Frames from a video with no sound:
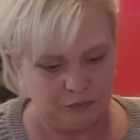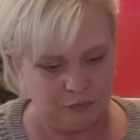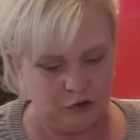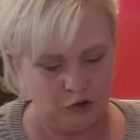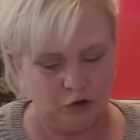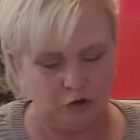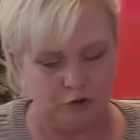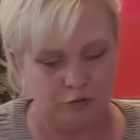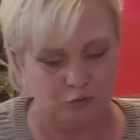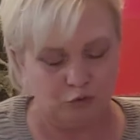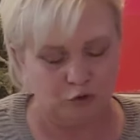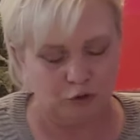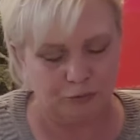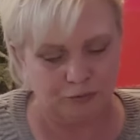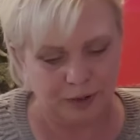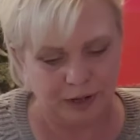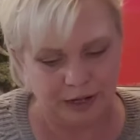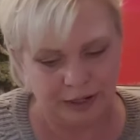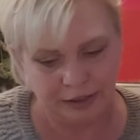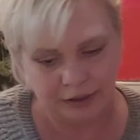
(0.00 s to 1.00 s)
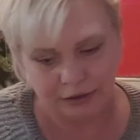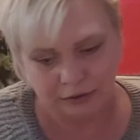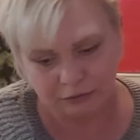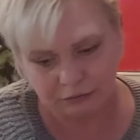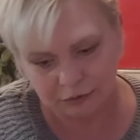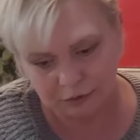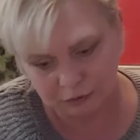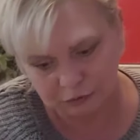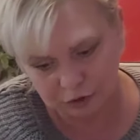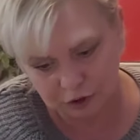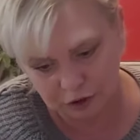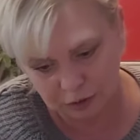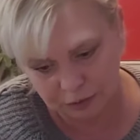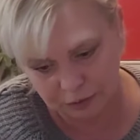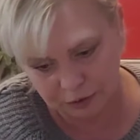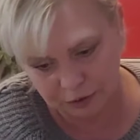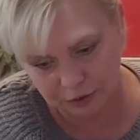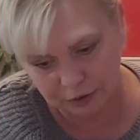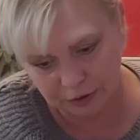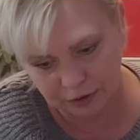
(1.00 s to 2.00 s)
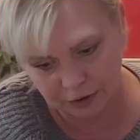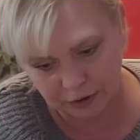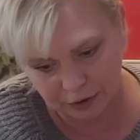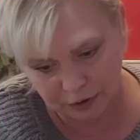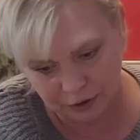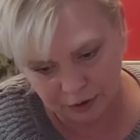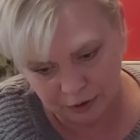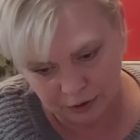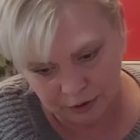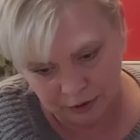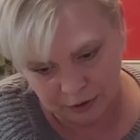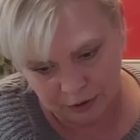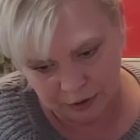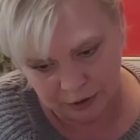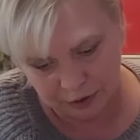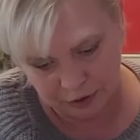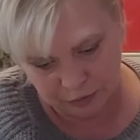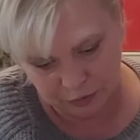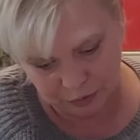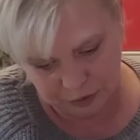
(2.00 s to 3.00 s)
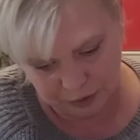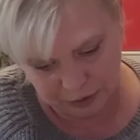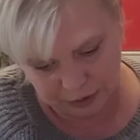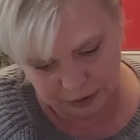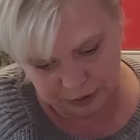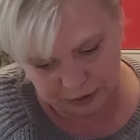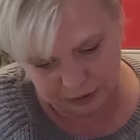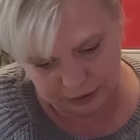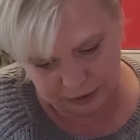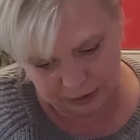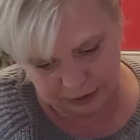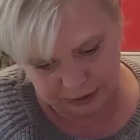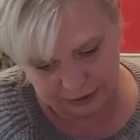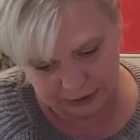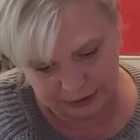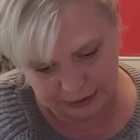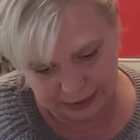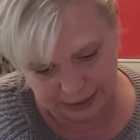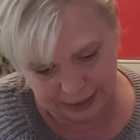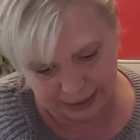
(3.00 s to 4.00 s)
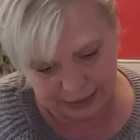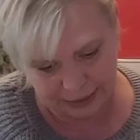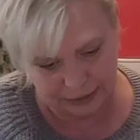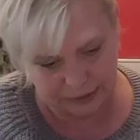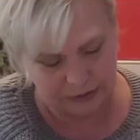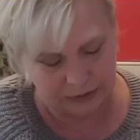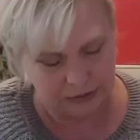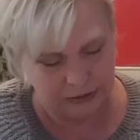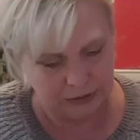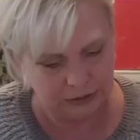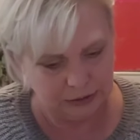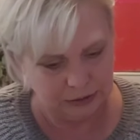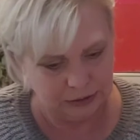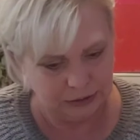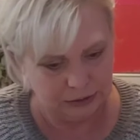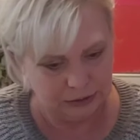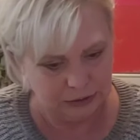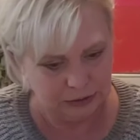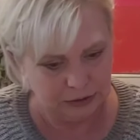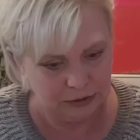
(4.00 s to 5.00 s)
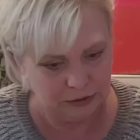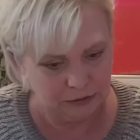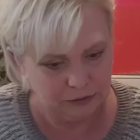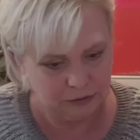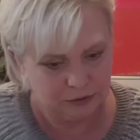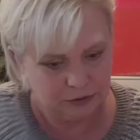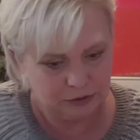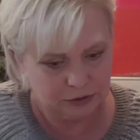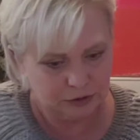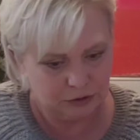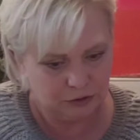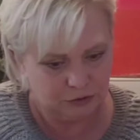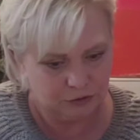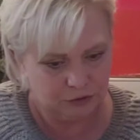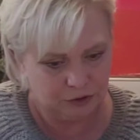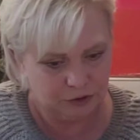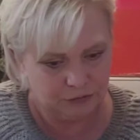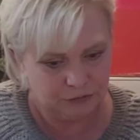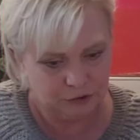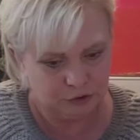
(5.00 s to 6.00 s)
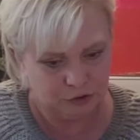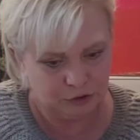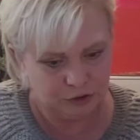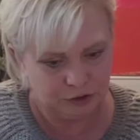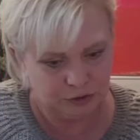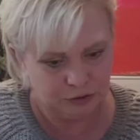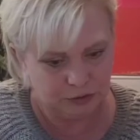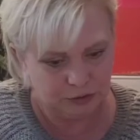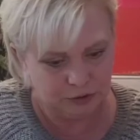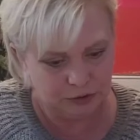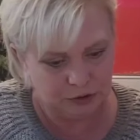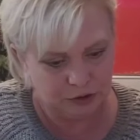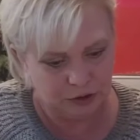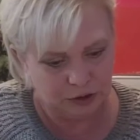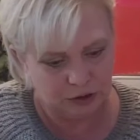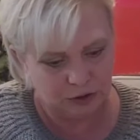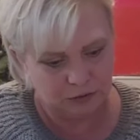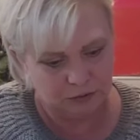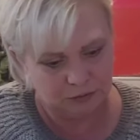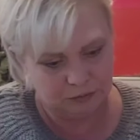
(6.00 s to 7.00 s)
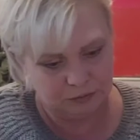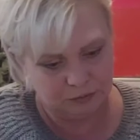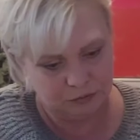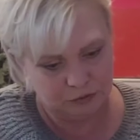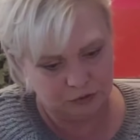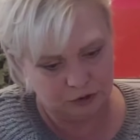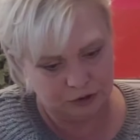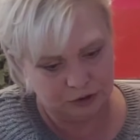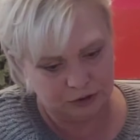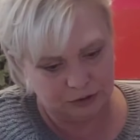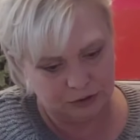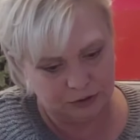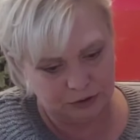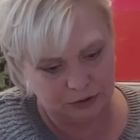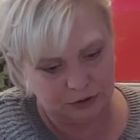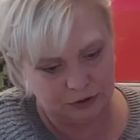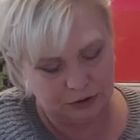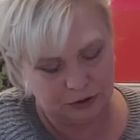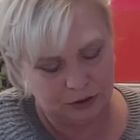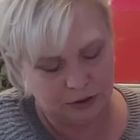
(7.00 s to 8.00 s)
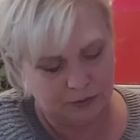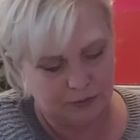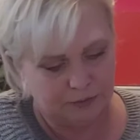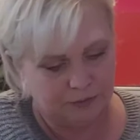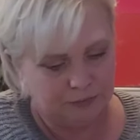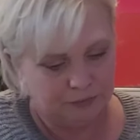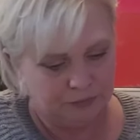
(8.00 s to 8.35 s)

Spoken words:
cardboard backing on top of here, and you want to get it exactly even. So if you have to trace around the top, trace around the top.